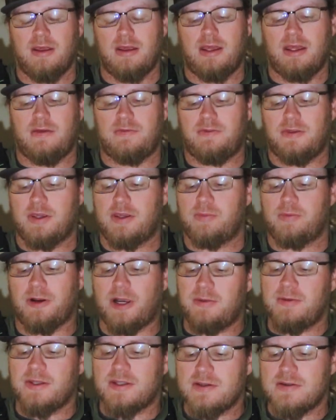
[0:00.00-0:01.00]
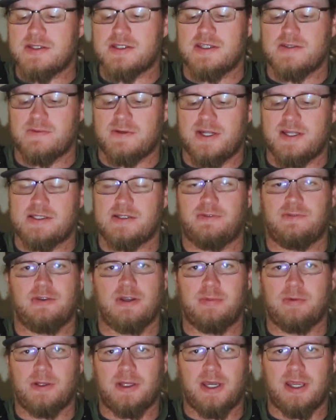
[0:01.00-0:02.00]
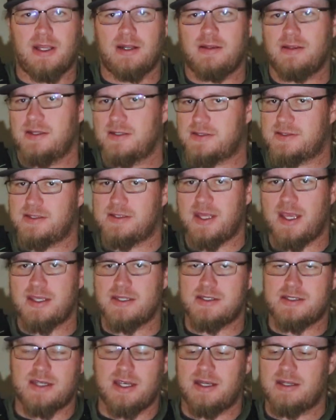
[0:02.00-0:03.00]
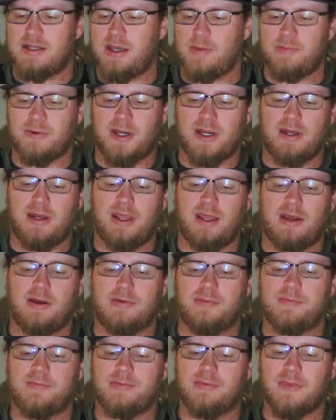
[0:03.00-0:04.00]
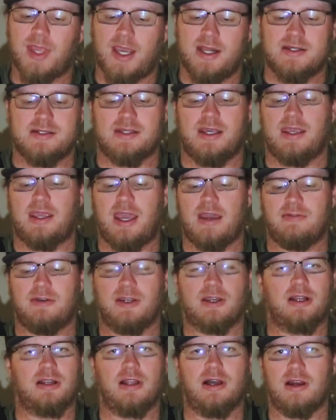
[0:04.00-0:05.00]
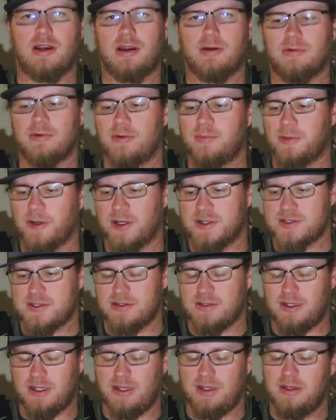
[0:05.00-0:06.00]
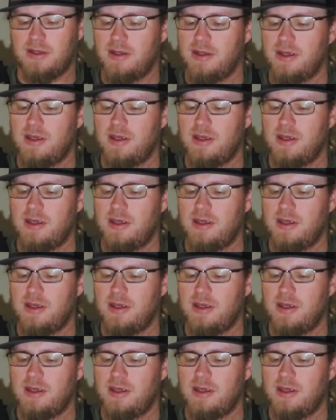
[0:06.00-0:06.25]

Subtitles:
If you could probably use this one as a flip line. It's daisy chained up right now. I just like having a longer one personally.